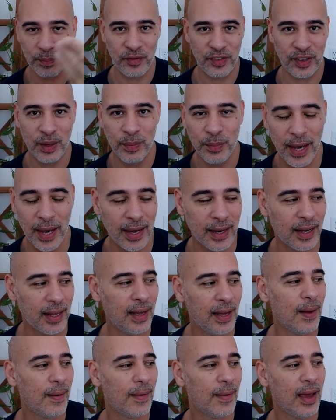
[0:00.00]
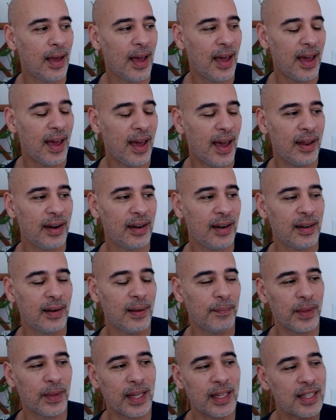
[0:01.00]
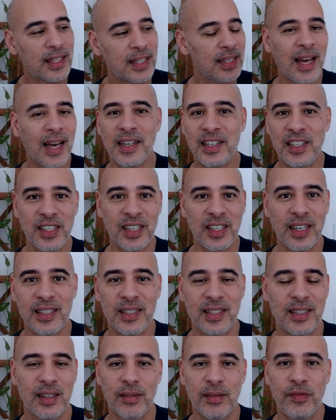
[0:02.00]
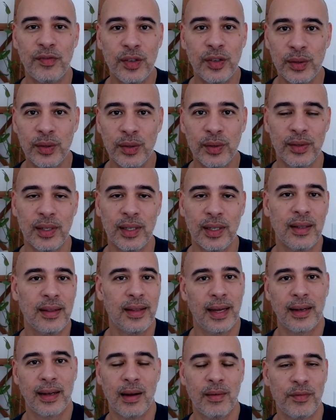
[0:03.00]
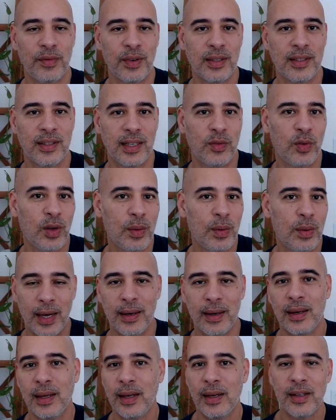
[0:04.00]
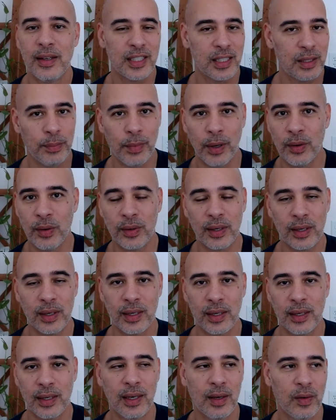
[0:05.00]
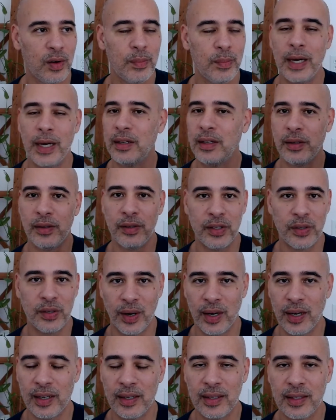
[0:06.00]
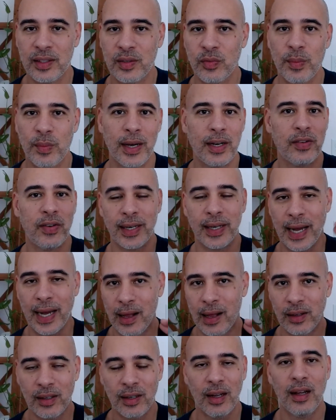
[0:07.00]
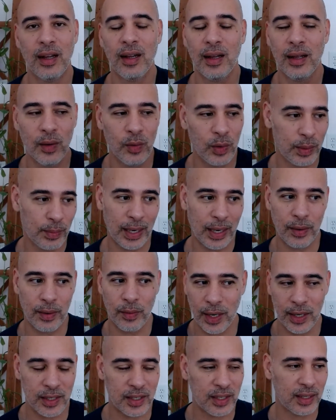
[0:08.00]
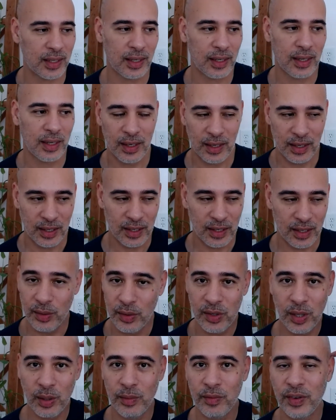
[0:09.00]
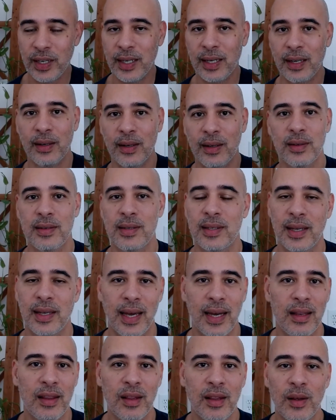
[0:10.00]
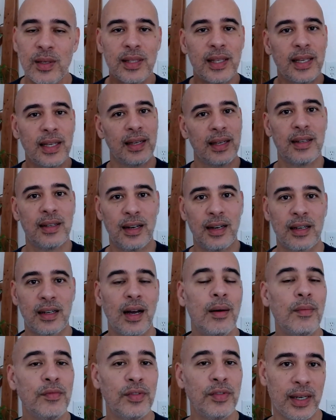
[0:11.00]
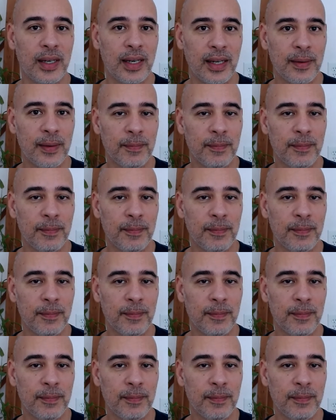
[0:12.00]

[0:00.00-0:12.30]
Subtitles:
feel bad. And it's not just food that comforts us. We might smoke, we might do drugs, we might drink alcohol, we might watch YouTube videos, and those things are comforting,